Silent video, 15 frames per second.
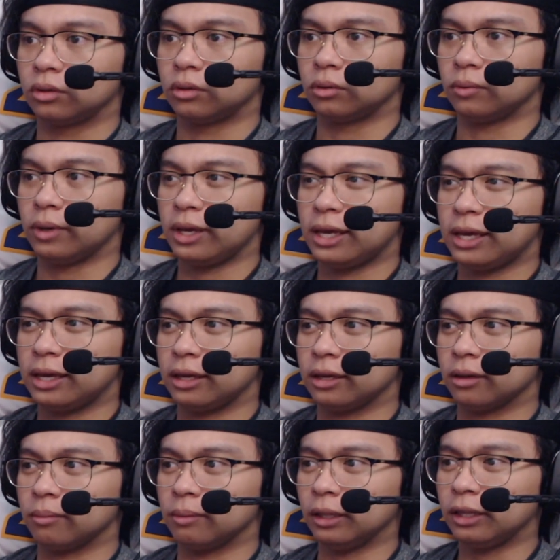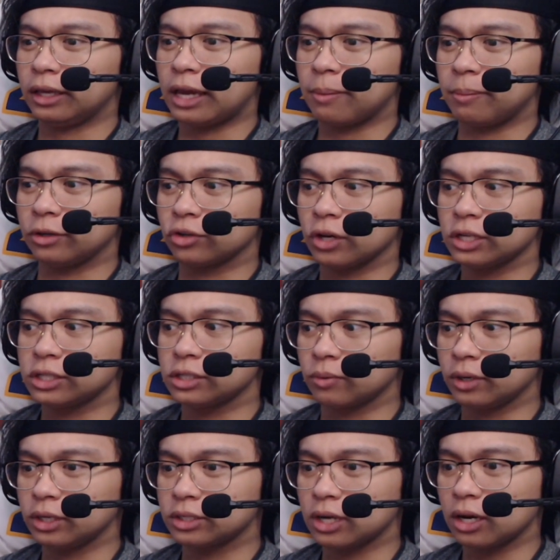Wait, Emilia can't be trusted. What
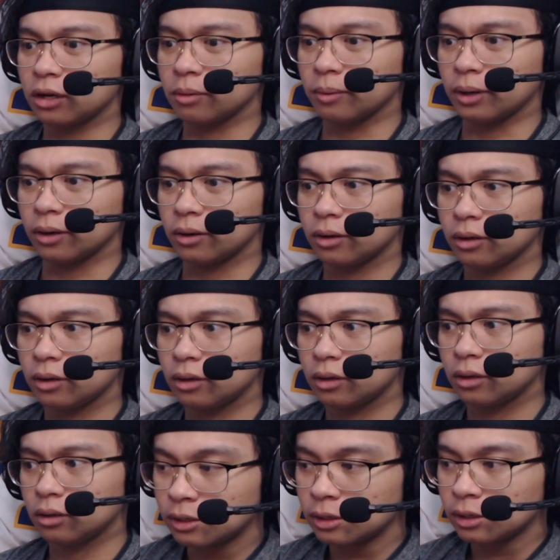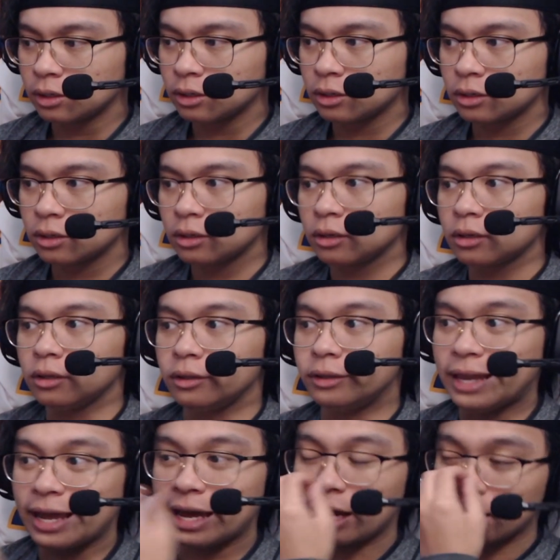are you talking about?
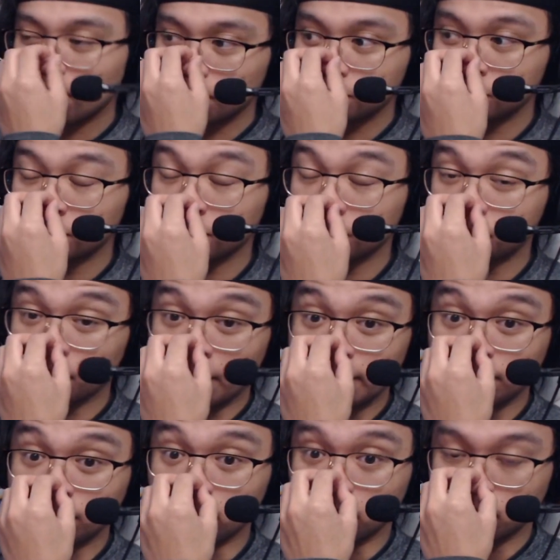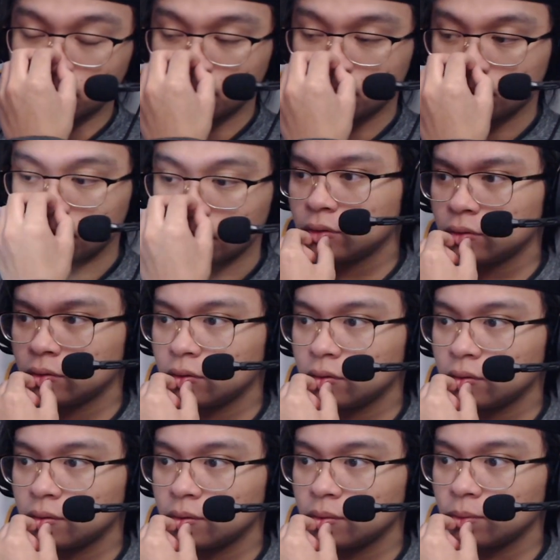Damn, Suru's right though.
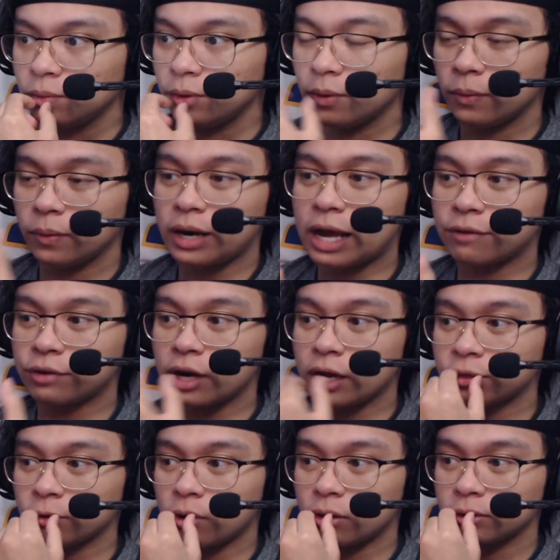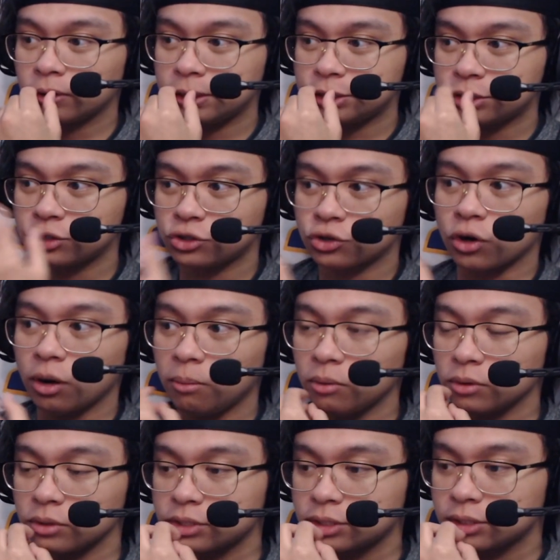We would have got through all these
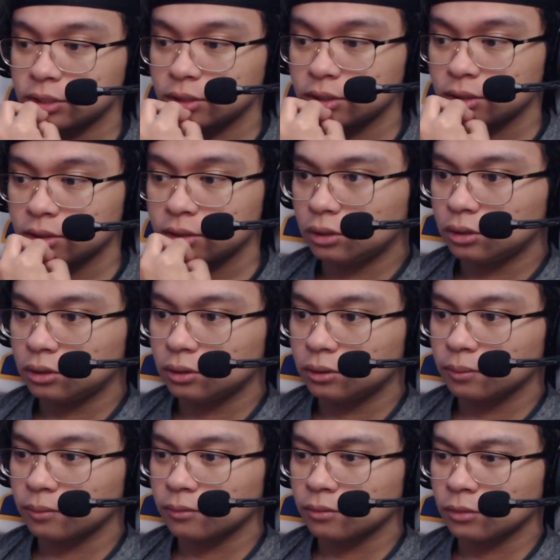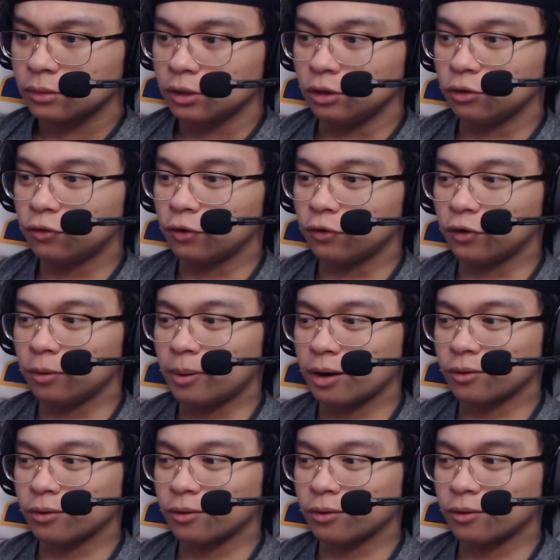troubles. You fulfill my